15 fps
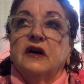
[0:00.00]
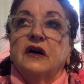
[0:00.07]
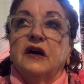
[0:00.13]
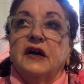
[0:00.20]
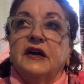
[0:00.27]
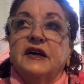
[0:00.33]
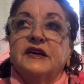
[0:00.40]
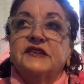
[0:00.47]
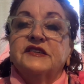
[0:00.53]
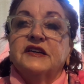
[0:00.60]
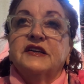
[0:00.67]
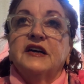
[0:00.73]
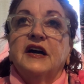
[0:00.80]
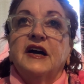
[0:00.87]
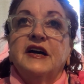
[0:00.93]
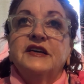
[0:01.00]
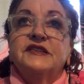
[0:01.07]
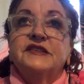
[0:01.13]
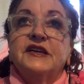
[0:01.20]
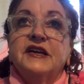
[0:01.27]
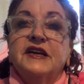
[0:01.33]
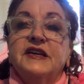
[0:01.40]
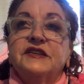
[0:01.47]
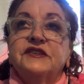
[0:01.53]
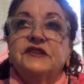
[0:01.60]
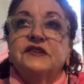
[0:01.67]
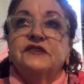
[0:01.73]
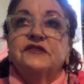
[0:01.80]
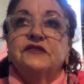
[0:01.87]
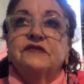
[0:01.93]
I ask the guides, the
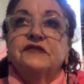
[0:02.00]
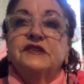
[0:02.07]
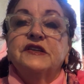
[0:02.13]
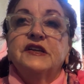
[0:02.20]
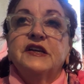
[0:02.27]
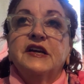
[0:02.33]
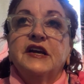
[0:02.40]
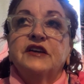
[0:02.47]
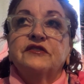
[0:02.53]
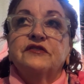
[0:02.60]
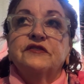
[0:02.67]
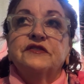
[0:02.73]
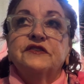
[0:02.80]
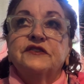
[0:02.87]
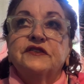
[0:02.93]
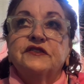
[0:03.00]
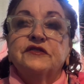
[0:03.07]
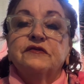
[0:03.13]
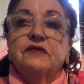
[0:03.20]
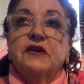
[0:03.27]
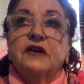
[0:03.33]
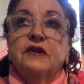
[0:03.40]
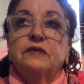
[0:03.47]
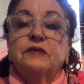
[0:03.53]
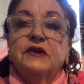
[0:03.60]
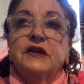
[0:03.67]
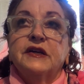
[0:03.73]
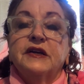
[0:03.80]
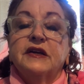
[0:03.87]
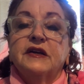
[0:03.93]
ancestors, and the angels to surround
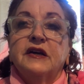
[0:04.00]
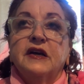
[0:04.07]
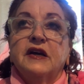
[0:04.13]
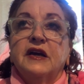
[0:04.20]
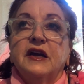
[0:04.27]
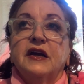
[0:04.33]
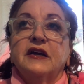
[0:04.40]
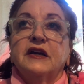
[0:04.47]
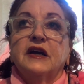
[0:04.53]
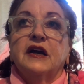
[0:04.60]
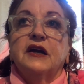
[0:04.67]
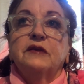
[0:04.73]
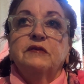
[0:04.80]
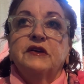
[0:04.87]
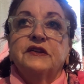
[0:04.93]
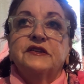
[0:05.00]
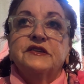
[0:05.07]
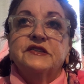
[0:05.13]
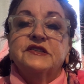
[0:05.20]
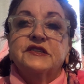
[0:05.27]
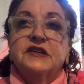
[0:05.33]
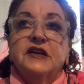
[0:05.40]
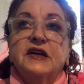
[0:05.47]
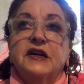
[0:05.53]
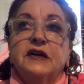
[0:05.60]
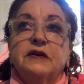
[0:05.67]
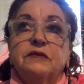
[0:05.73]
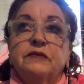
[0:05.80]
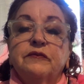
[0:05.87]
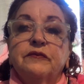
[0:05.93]
me and guide me at this time,